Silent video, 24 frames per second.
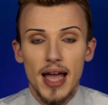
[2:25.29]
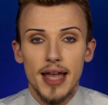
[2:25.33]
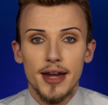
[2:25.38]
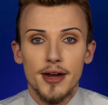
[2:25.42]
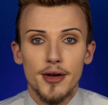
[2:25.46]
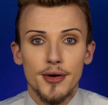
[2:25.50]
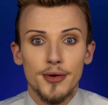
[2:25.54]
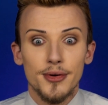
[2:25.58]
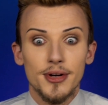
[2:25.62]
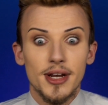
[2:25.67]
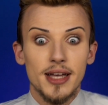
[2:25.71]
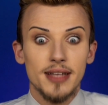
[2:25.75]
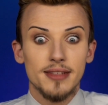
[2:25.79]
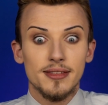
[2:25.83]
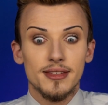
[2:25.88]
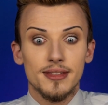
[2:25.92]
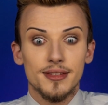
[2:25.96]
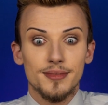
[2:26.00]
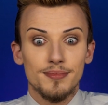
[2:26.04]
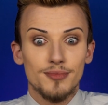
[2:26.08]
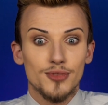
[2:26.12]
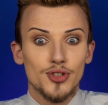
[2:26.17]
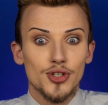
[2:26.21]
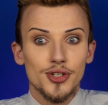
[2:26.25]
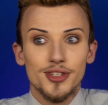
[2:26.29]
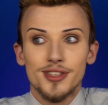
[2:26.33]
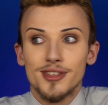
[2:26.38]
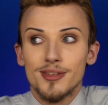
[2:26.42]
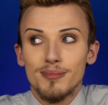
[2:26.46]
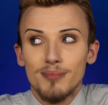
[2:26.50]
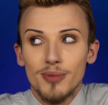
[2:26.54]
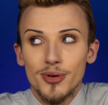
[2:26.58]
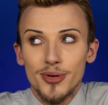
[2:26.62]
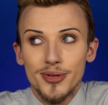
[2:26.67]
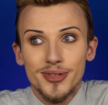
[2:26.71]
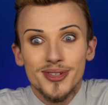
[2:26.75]
I know that's just
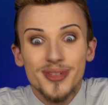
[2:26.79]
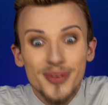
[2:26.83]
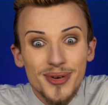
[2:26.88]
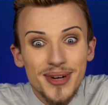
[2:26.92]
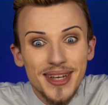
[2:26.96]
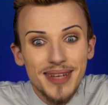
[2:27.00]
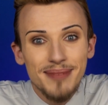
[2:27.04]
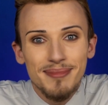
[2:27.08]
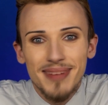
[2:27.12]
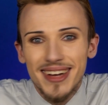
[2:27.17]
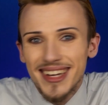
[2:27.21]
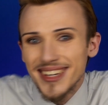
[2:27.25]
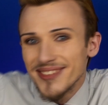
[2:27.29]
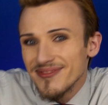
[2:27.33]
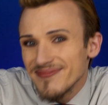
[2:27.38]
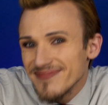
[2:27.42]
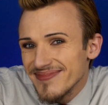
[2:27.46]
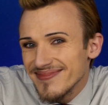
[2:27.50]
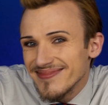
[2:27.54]
a blue screen, but